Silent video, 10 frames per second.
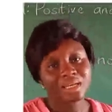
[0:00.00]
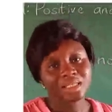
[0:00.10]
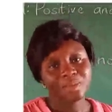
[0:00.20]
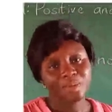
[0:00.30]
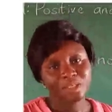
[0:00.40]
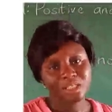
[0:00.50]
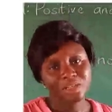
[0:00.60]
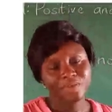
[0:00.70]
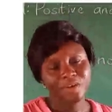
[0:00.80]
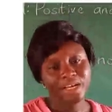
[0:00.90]
Is it
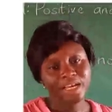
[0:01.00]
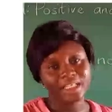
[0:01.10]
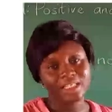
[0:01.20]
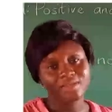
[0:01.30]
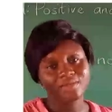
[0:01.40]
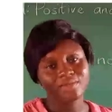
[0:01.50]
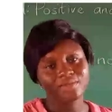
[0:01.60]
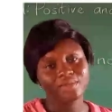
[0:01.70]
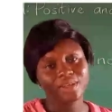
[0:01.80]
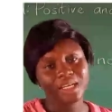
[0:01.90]
positive or
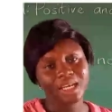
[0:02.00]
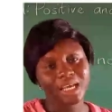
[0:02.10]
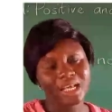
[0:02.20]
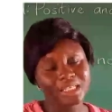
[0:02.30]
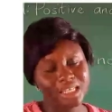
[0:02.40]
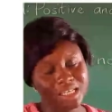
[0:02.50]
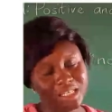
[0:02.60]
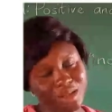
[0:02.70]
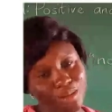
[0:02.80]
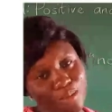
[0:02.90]
negative? It
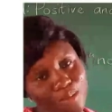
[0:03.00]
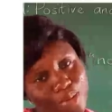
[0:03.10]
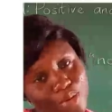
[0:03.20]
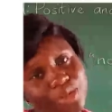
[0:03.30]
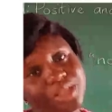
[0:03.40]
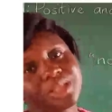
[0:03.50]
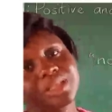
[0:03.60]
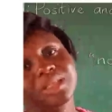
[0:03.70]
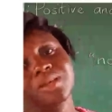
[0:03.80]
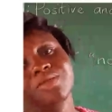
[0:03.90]
is
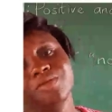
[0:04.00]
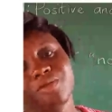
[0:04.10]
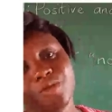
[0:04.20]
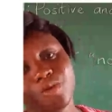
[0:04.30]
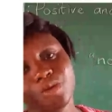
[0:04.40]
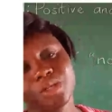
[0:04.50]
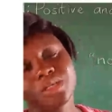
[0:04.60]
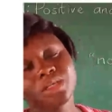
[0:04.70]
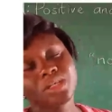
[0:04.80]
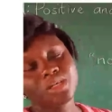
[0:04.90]
positive. Good.